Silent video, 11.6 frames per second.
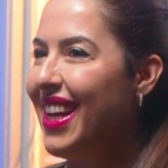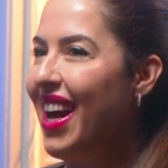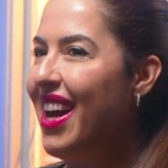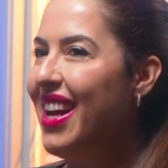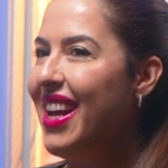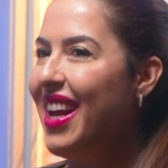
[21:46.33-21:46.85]

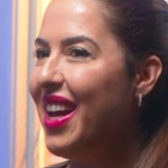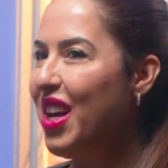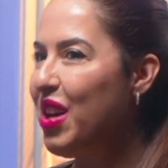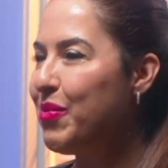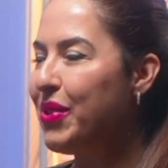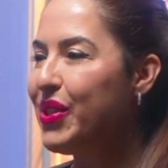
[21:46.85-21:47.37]
I
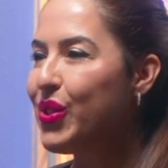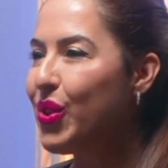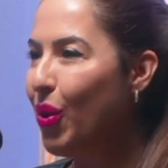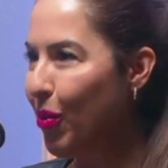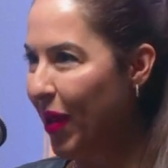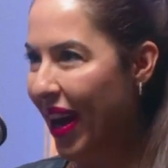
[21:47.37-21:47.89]
am is
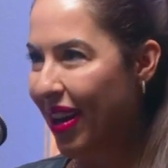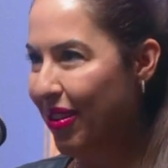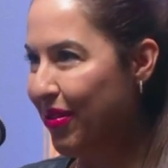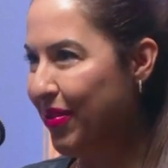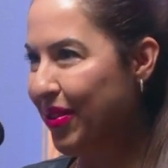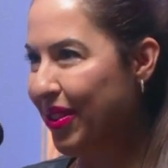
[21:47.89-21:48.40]
so
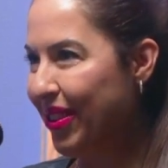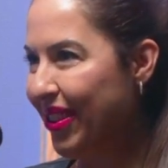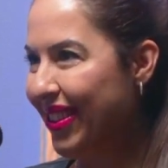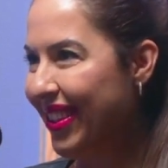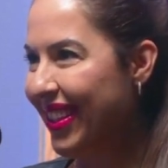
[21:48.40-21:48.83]
powerful.